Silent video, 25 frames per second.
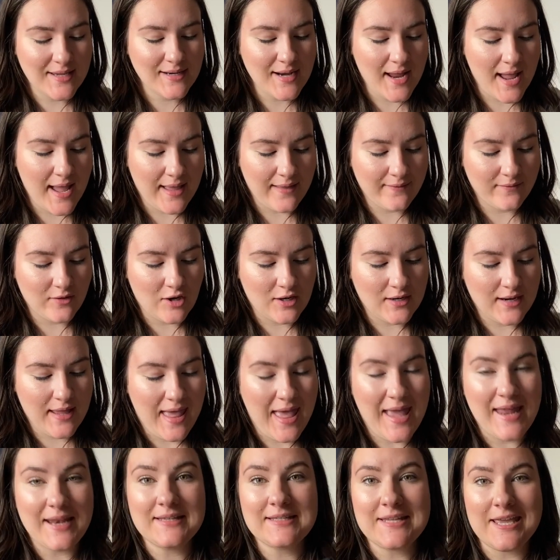I have gone
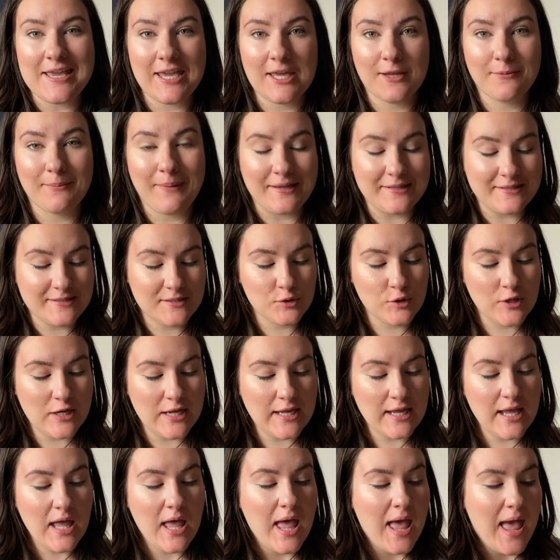ahead and taken my
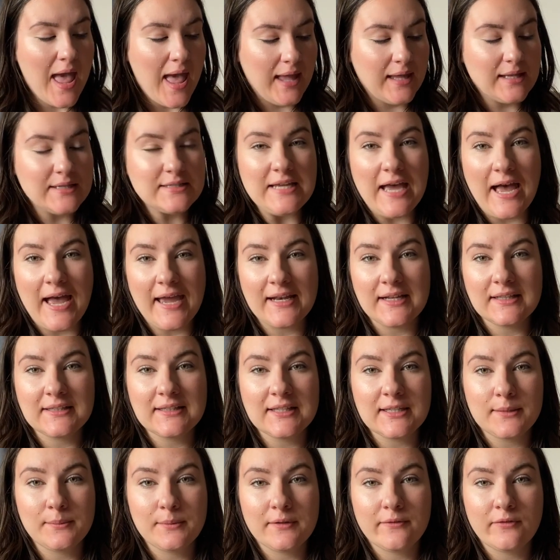string and tied a
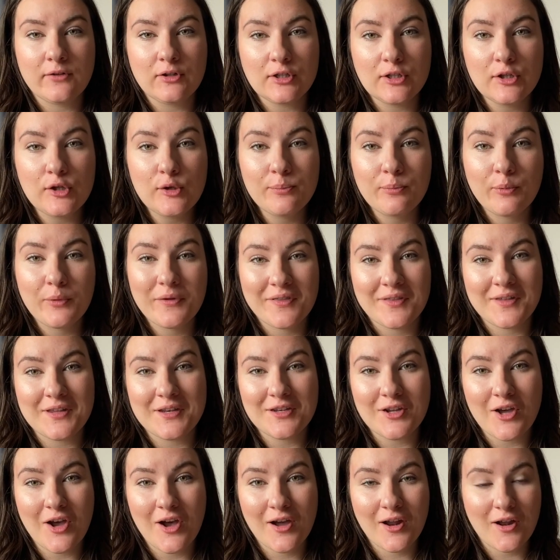little bit of a loop with a
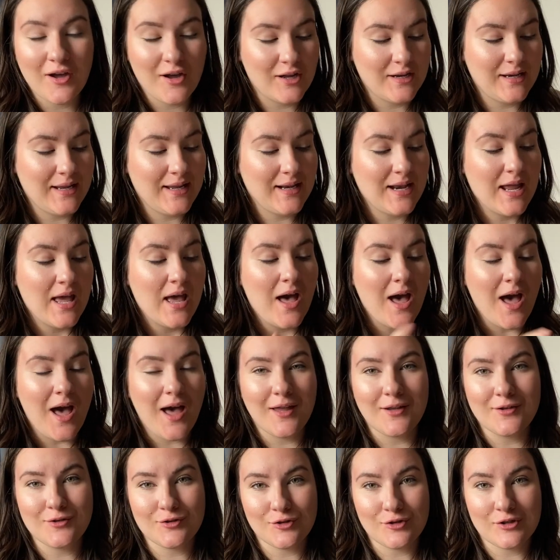knot on it
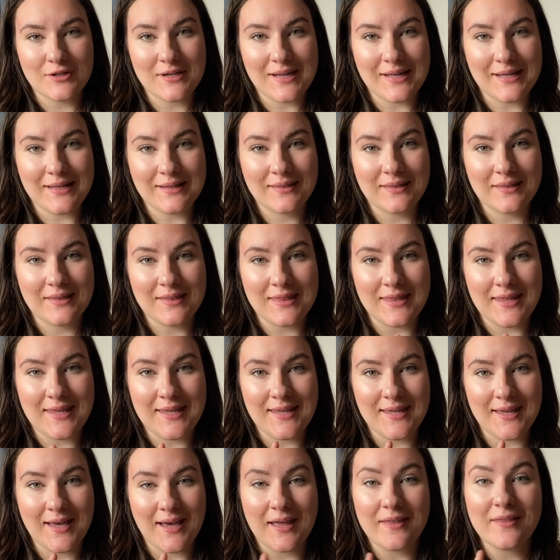underneath
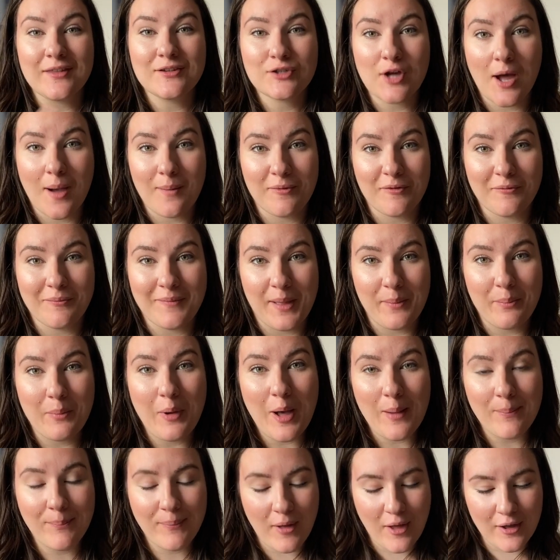the top of my
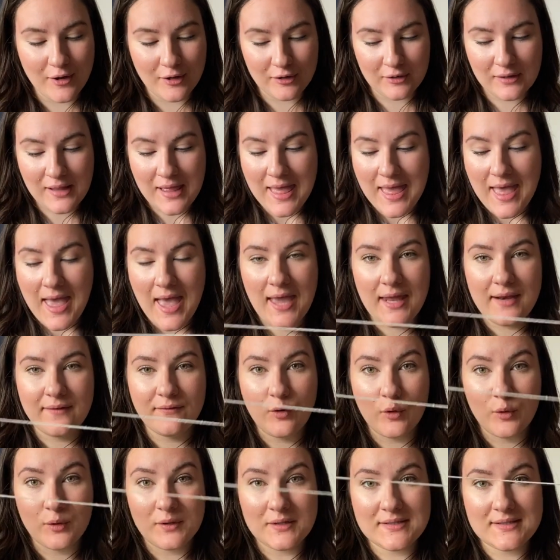pop bottle, and of
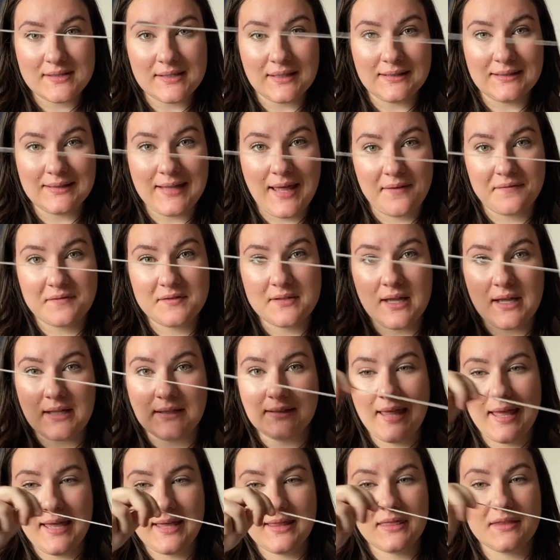course left a
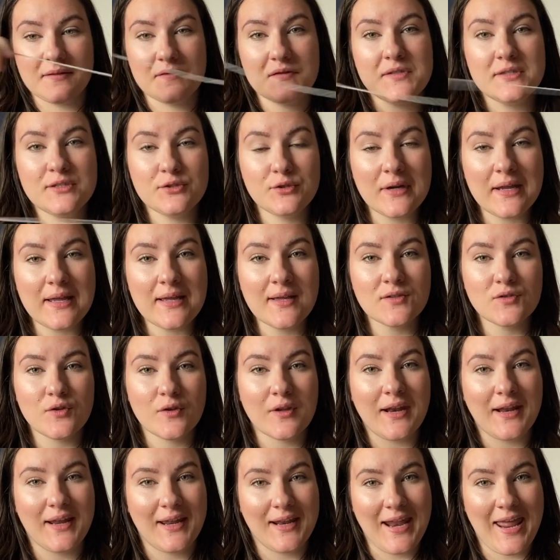length of string so that
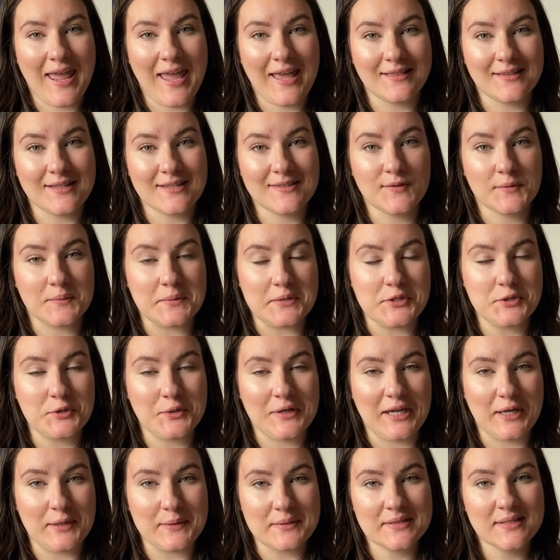I can hang this from a
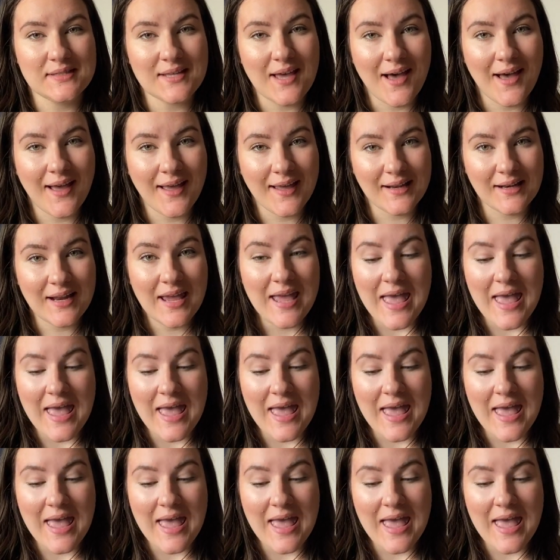tree outside.